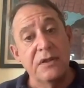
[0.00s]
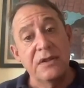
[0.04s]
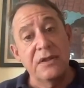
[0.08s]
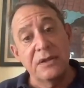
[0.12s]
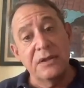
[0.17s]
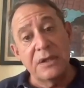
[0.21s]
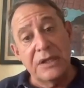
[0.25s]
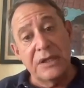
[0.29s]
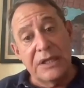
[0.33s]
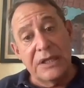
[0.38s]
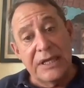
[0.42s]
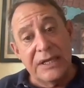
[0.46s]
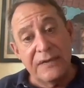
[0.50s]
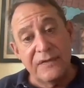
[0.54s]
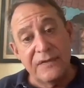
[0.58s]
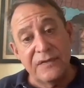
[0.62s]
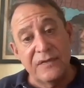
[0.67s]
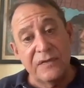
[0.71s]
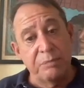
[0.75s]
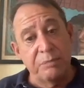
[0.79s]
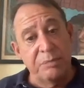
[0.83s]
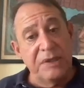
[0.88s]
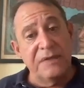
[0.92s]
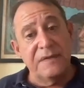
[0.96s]
the less
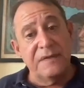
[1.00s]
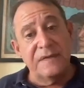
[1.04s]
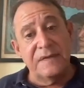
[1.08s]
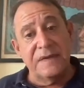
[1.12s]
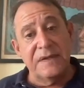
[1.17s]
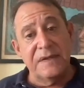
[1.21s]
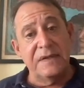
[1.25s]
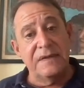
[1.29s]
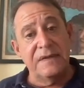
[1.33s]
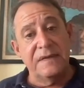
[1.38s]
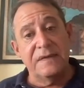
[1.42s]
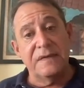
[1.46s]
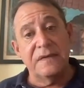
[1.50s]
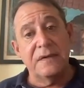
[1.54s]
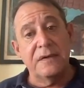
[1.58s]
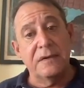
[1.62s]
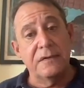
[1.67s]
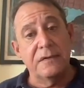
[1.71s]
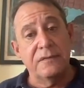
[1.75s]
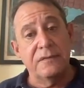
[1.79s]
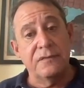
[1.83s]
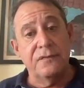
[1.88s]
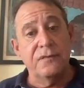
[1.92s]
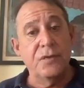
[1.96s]
species
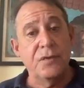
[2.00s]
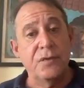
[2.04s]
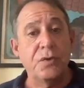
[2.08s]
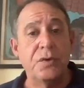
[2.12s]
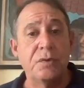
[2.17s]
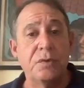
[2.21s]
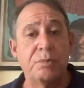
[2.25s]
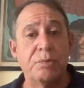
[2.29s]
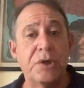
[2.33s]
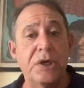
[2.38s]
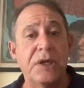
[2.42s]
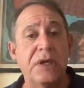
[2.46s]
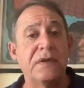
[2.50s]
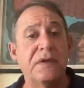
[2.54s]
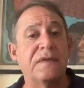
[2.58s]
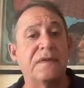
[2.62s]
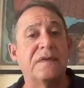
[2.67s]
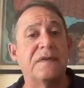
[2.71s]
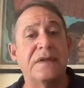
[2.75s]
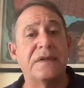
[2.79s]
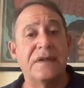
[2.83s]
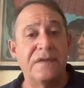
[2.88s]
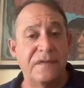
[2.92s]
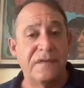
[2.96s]
of nudibranchs, the
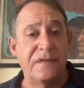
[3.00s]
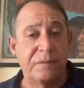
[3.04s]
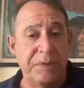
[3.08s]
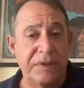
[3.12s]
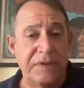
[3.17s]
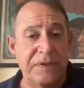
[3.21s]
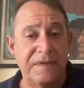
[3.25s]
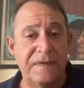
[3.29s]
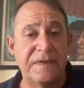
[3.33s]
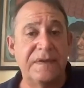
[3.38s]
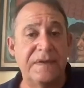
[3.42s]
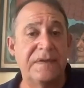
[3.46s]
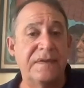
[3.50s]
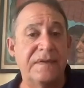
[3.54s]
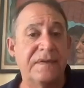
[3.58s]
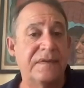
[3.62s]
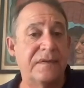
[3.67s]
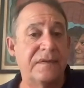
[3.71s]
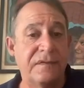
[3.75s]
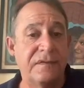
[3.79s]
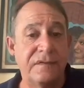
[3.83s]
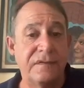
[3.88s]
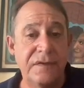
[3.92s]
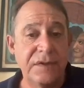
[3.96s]
less species
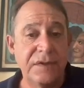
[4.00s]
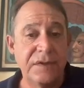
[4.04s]
of